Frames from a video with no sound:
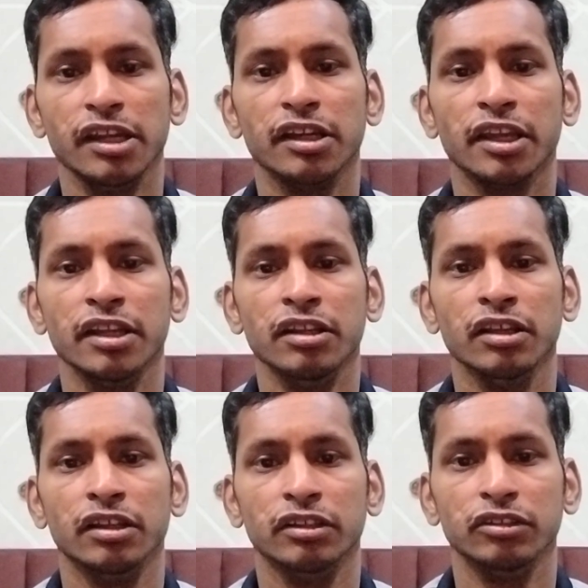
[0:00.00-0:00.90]
again
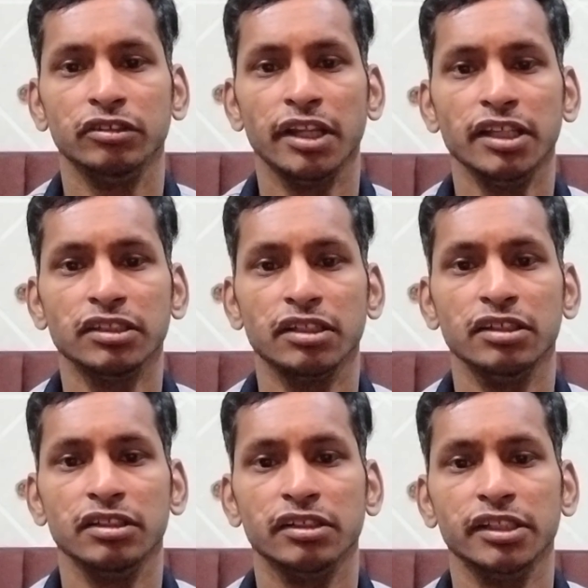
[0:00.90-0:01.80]
and to test
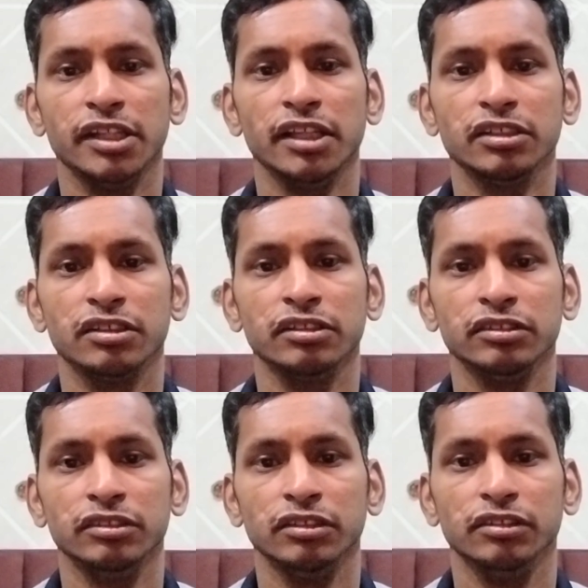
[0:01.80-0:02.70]
and retest
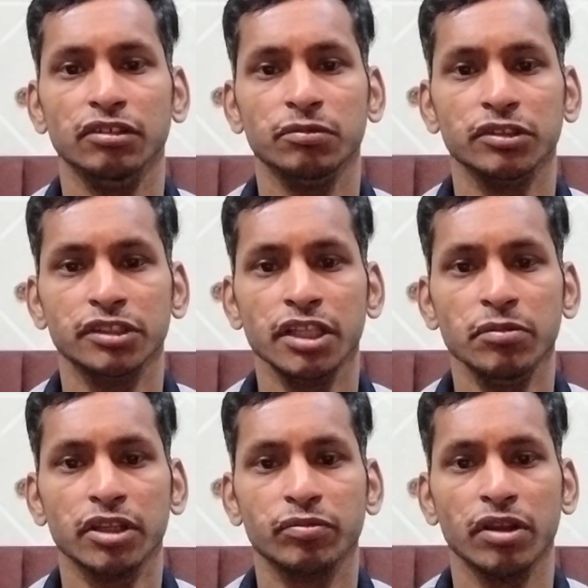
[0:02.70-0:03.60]
of the
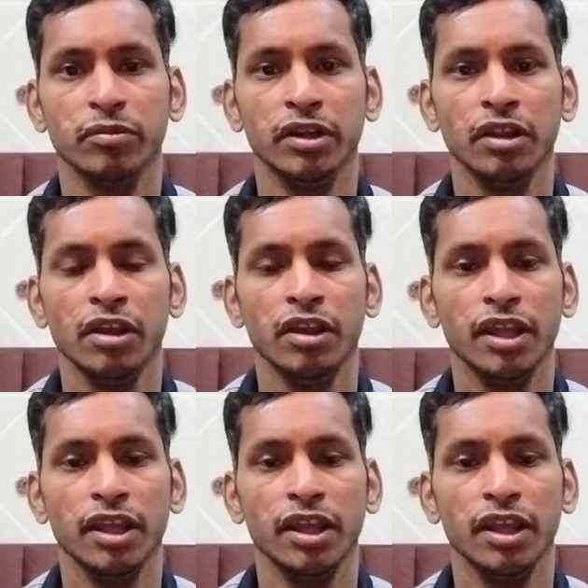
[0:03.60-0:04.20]
same experiment.